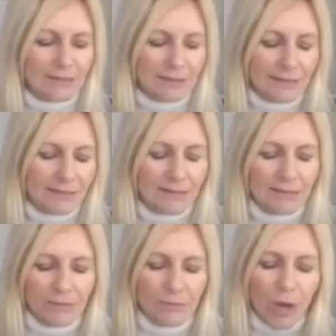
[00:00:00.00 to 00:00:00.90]

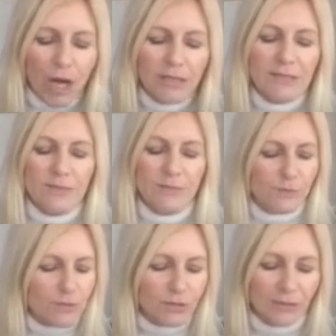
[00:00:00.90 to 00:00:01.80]
the market
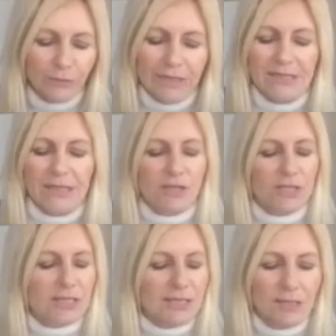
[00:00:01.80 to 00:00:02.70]
certainly for
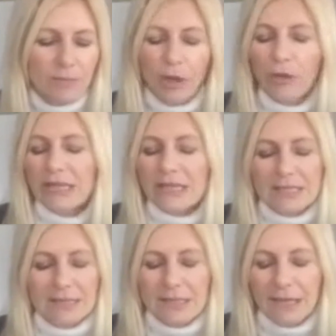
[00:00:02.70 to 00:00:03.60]
extensions and the
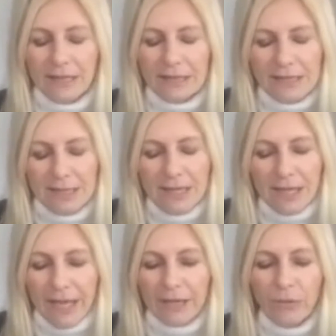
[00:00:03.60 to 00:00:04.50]
ponies and
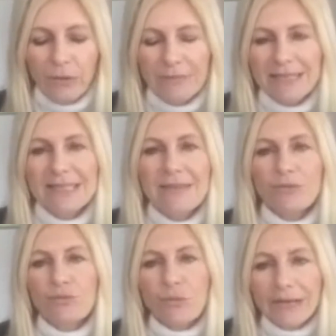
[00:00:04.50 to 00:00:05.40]
whatever has never
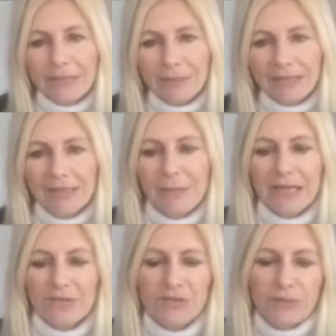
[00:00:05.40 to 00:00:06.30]
really been in the
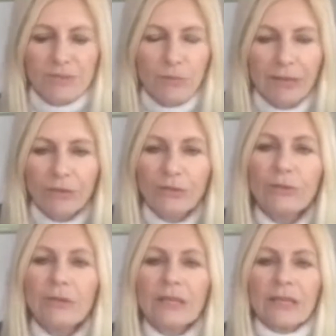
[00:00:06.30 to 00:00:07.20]
mainstream. So we
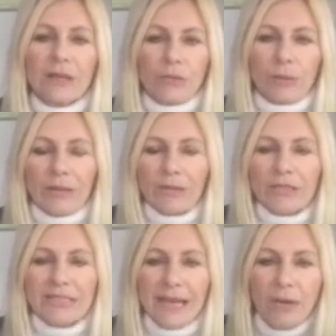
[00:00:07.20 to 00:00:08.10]
knew, when we look
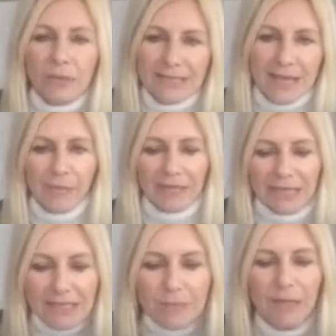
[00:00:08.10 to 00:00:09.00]
at now what's happening,
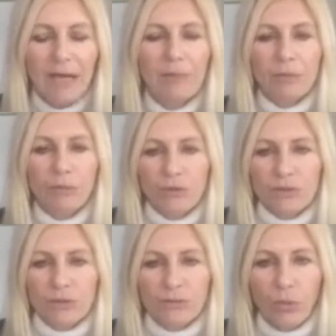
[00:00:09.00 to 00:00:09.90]
it is becoming more
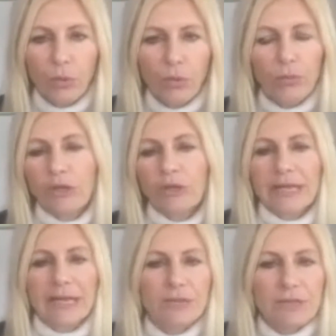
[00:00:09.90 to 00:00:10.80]
to the fore. You go
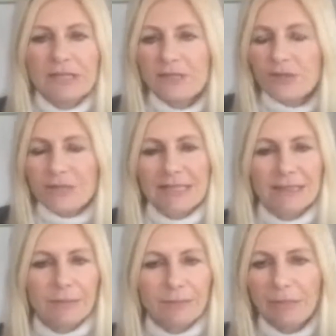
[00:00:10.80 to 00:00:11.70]
to hairdressers, you see
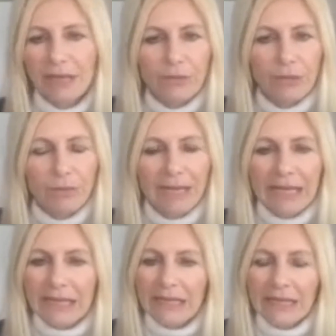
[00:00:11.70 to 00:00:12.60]
them
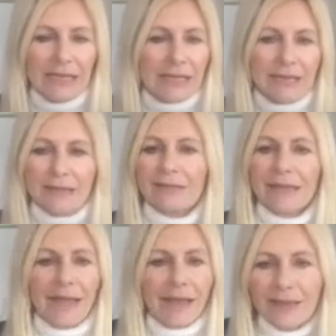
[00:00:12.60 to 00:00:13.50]
everywhere.
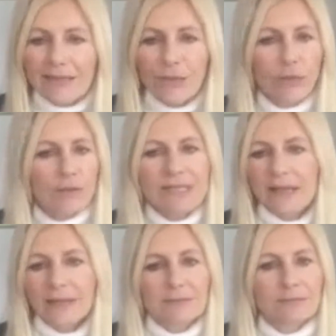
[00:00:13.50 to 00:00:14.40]
It's all of a
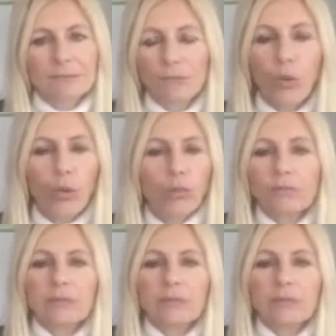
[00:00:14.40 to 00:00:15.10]
sudden more